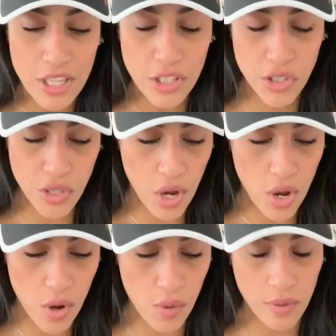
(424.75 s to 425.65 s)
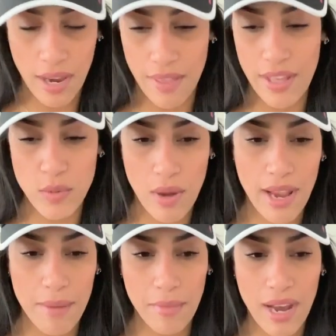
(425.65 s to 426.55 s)
So yeah, that's why
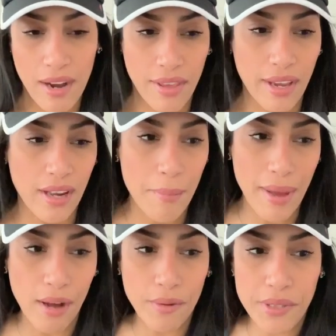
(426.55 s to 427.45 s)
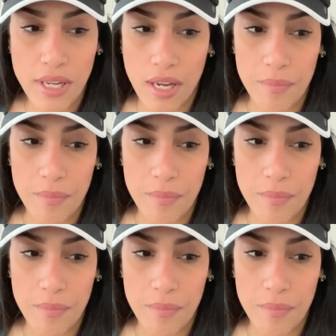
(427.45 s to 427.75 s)
I'm kind of thinking about